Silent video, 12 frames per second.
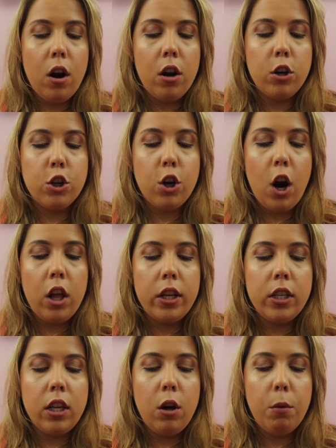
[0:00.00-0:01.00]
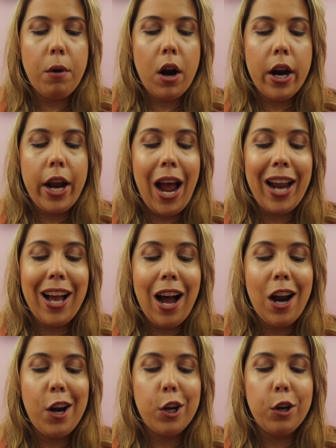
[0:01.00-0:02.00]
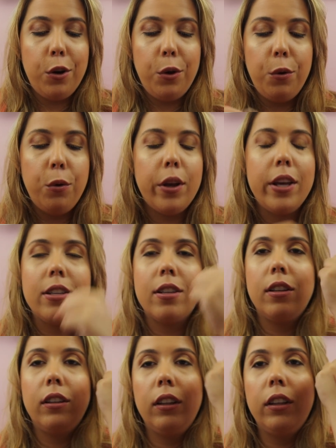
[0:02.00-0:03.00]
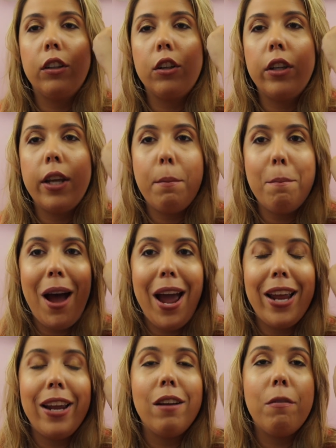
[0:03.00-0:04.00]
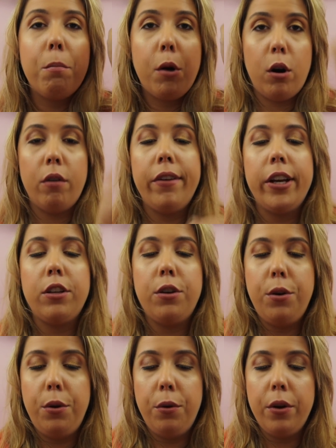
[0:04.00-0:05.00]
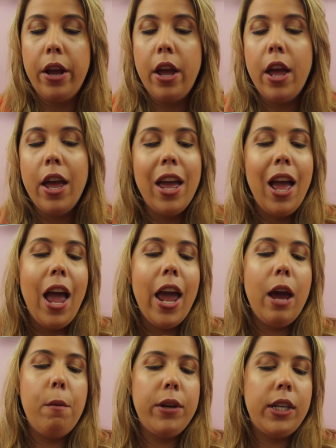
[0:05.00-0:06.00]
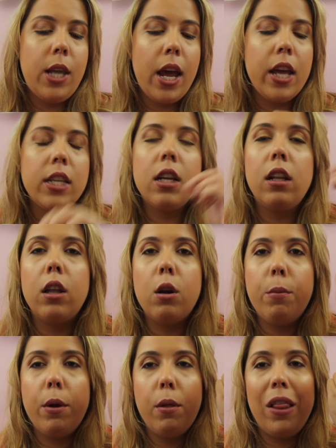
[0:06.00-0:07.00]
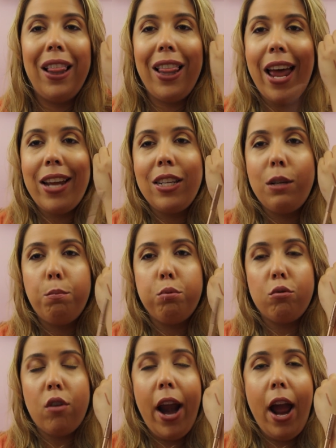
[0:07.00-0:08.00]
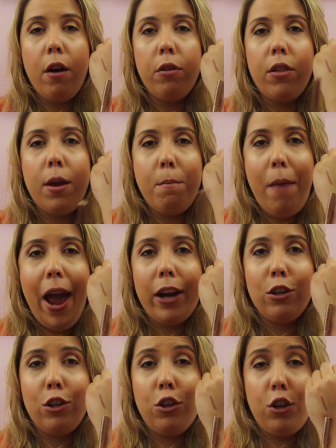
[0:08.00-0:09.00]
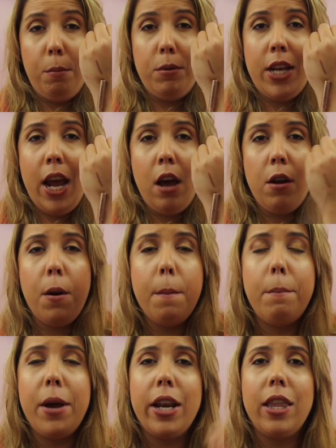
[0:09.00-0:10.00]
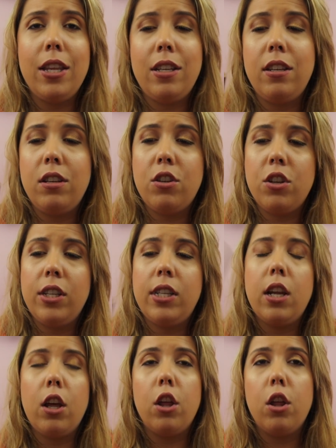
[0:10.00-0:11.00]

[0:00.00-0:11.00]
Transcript: Charlotte Tilbury Iconic Nude is literally my perfect nude. It would say it's a little bit less brown than MAC Strip Down, but this is just